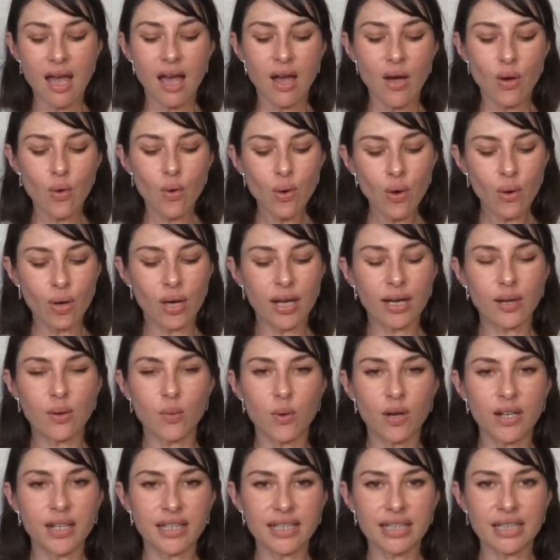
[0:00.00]
Whew,
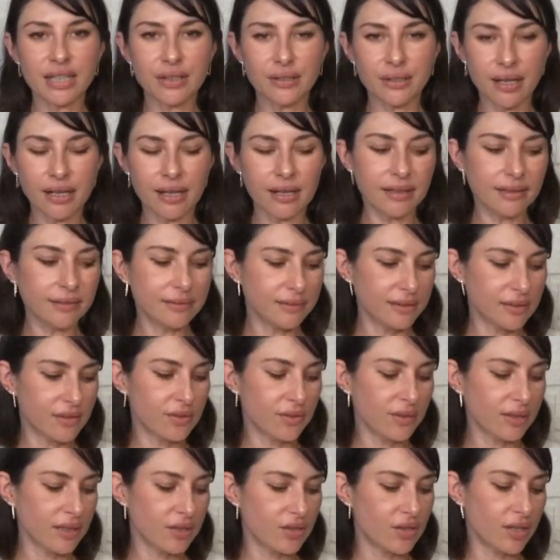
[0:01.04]
what a year, huh? It's
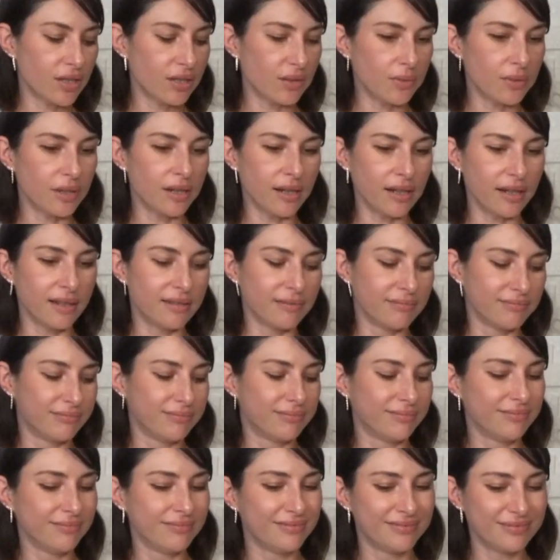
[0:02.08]
only January
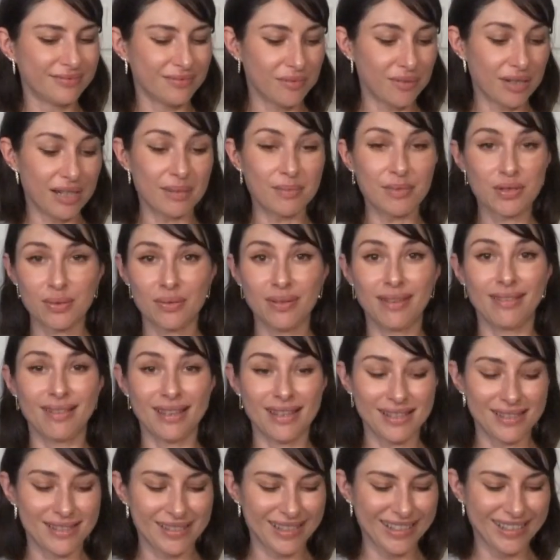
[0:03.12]
when I'm doing
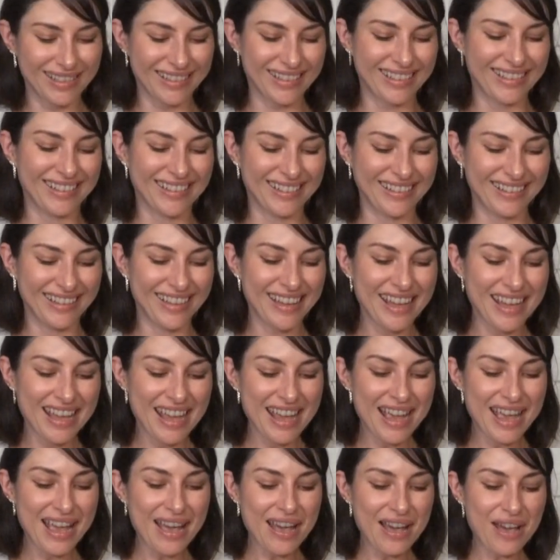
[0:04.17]
this.
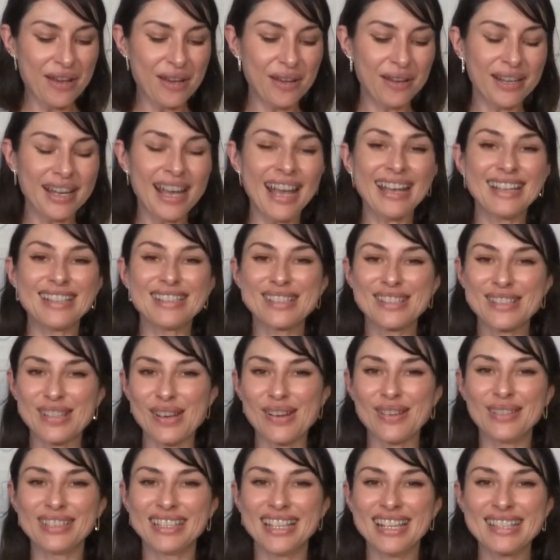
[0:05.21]
Okay,
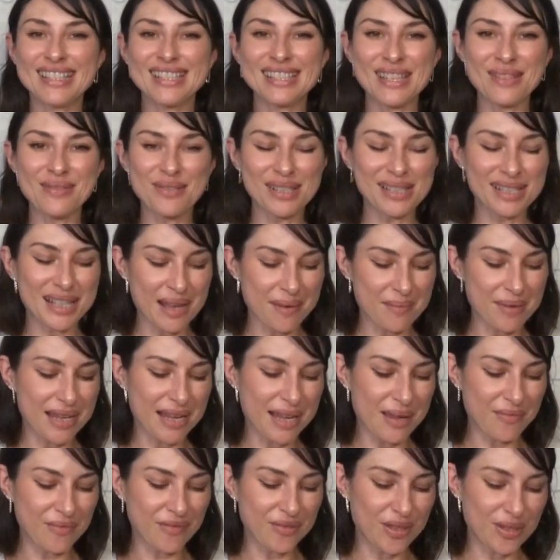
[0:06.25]
so let's see what's
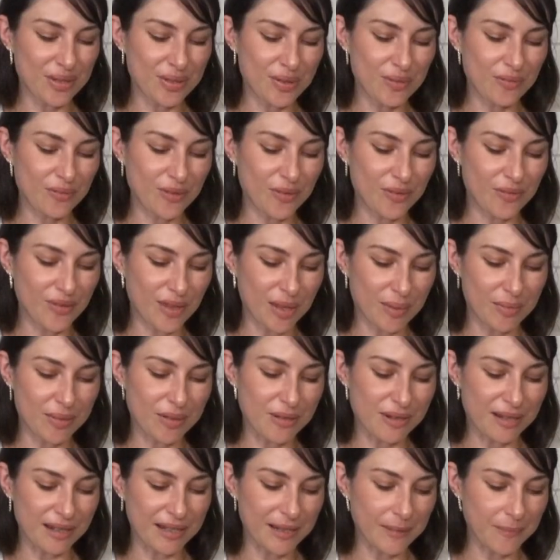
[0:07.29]
coming up for you for
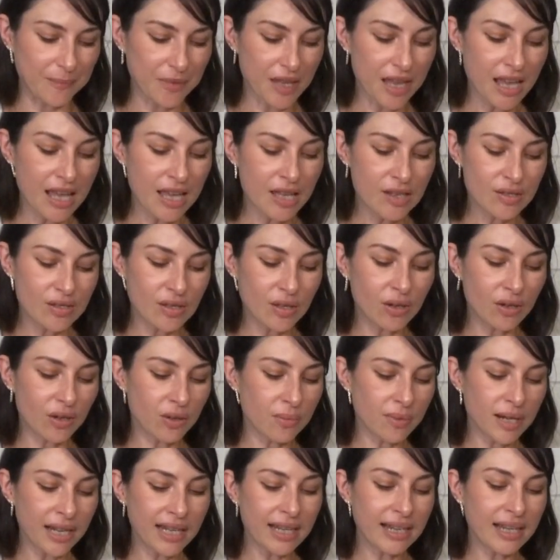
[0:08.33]
February. So
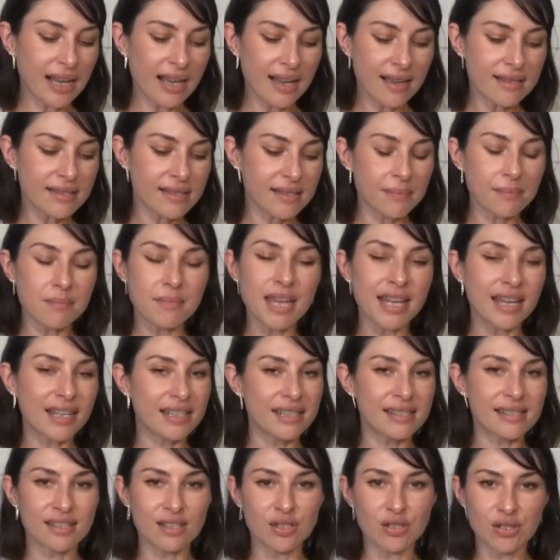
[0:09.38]
already, guys, make a
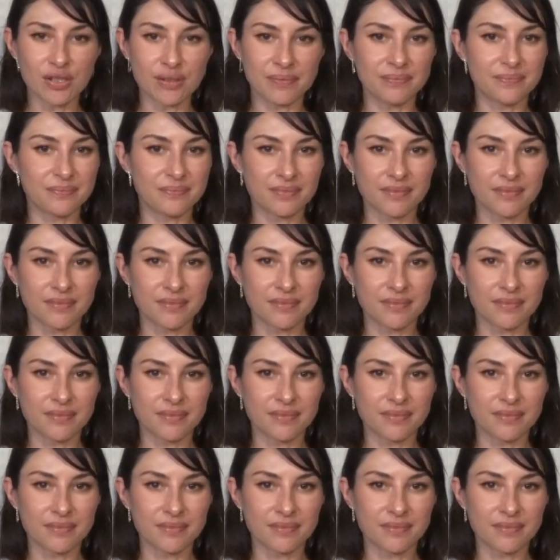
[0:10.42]
decision.